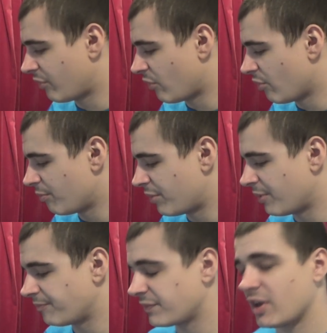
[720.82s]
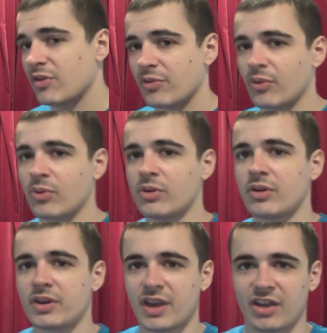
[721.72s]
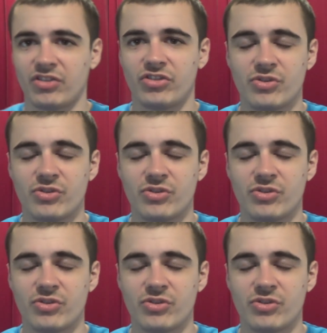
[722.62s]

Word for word: for, but overall, yes,